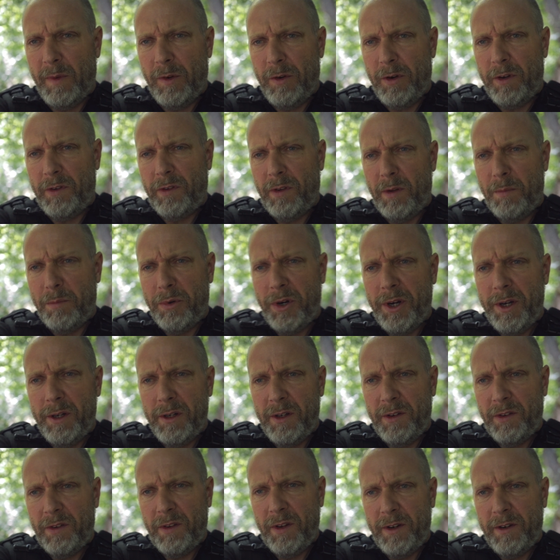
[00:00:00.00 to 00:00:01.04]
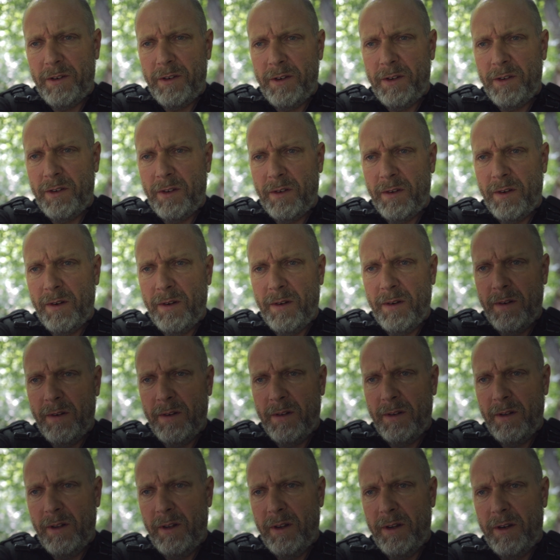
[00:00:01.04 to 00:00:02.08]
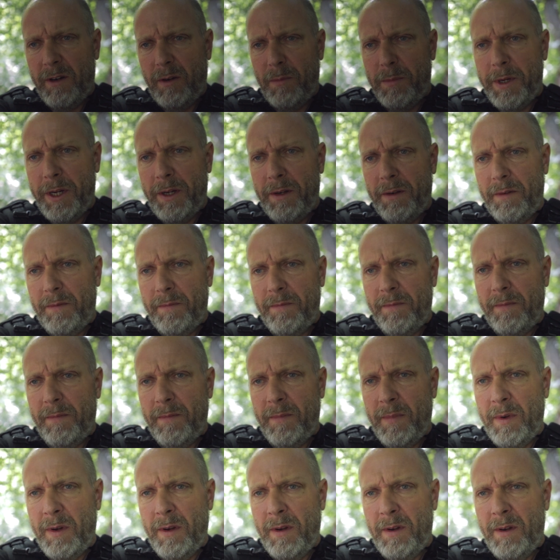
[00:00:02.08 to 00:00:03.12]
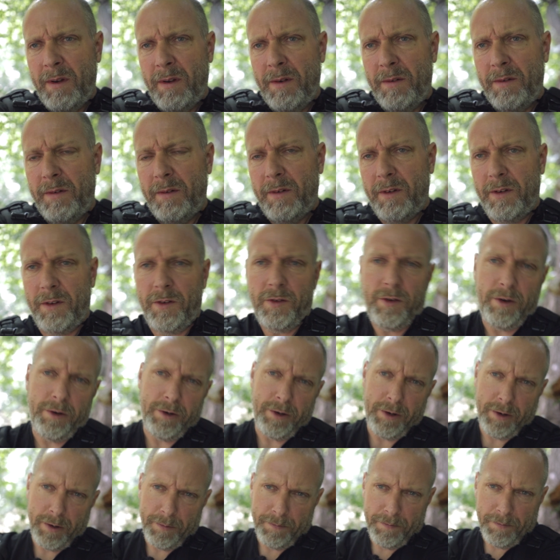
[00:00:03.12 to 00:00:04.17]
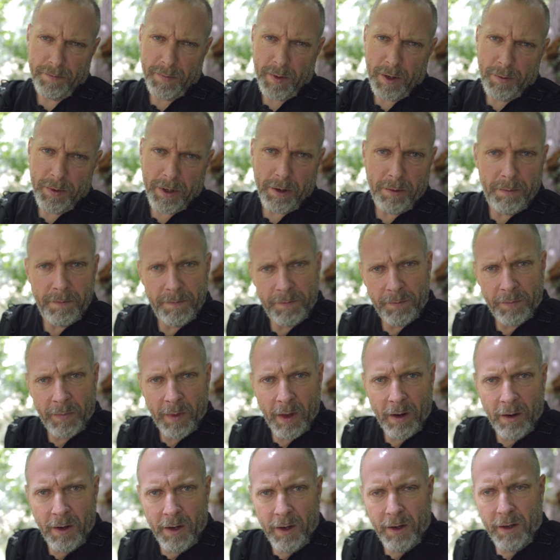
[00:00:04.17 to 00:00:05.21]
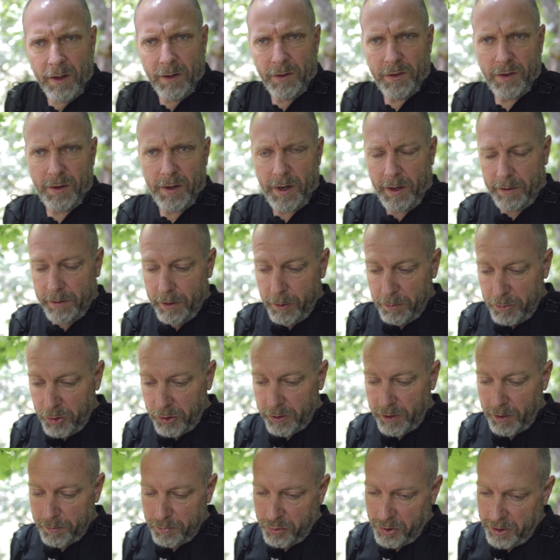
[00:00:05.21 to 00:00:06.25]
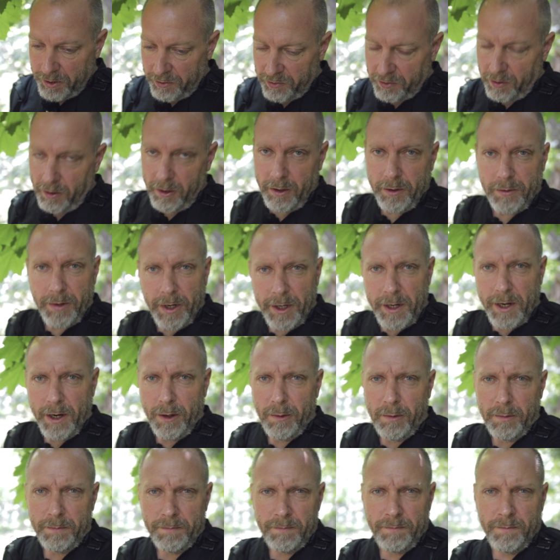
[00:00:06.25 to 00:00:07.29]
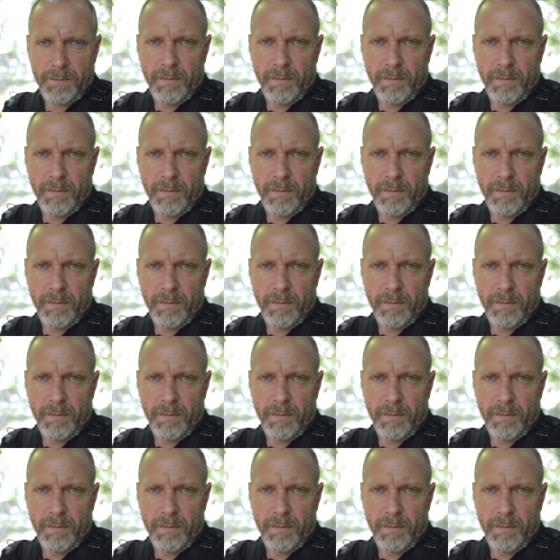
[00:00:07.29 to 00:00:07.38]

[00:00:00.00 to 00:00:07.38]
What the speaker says: Just the brightness there, just a little bit. It's darker here. There we go. So yeah, they're booked up pretty solid right now.